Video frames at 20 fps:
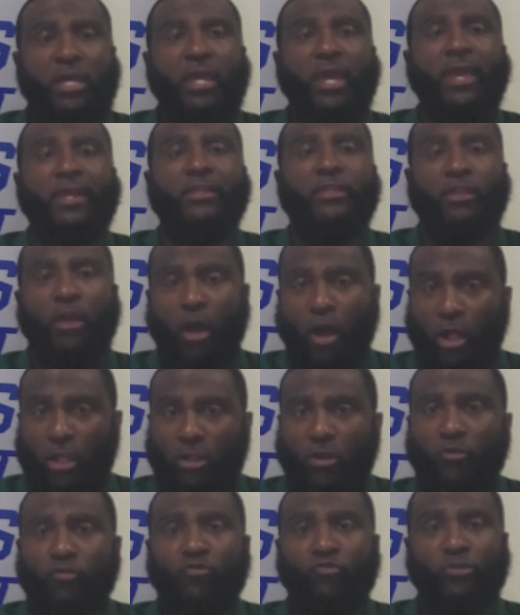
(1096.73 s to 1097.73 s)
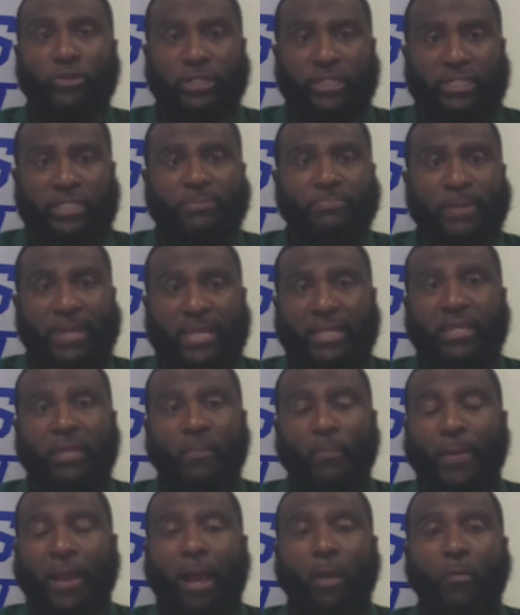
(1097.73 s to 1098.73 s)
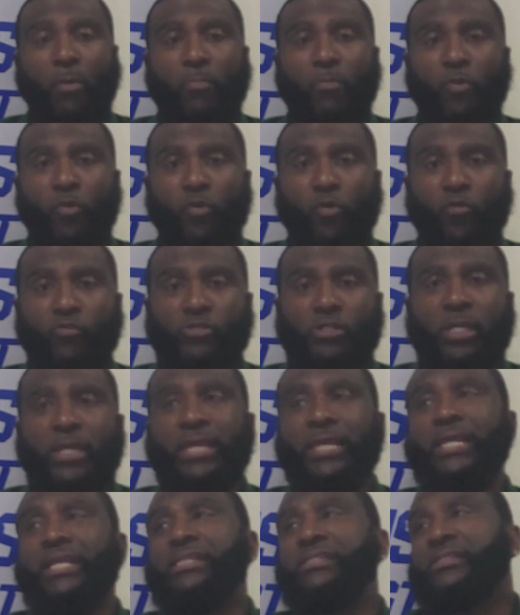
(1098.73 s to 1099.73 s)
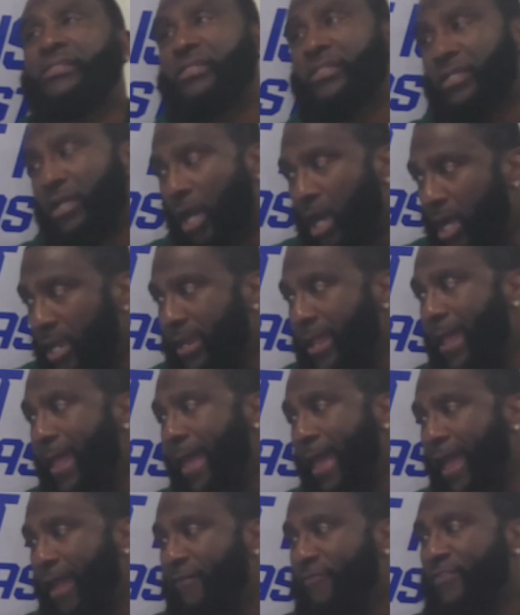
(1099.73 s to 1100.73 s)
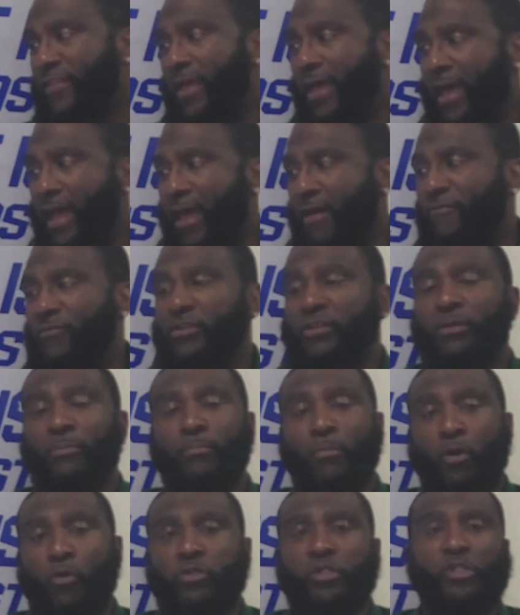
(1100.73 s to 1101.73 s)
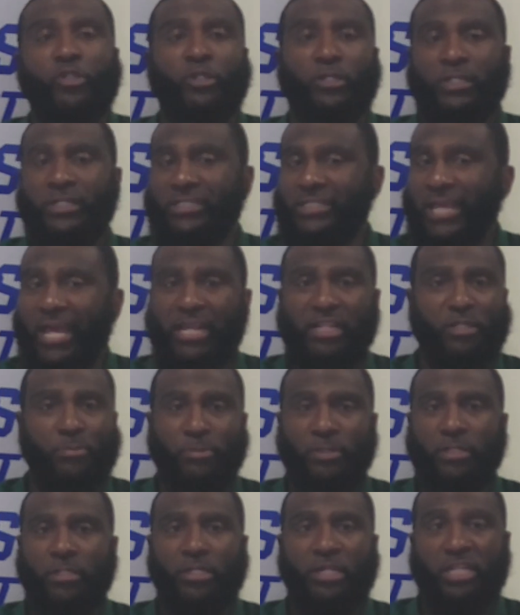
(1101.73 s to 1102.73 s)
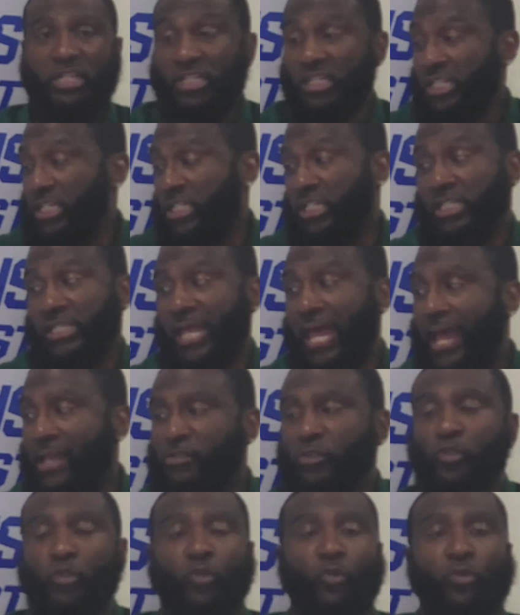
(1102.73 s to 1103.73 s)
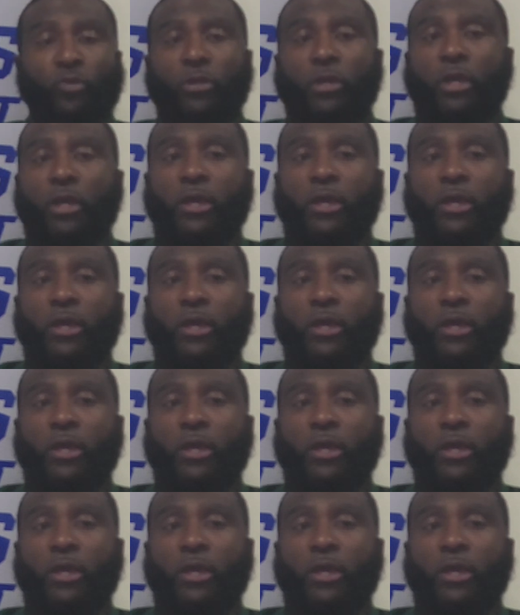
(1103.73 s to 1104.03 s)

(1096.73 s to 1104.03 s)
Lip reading: and y'all are really making power moves, he's gonna have to have an emotional attachment. He just has to.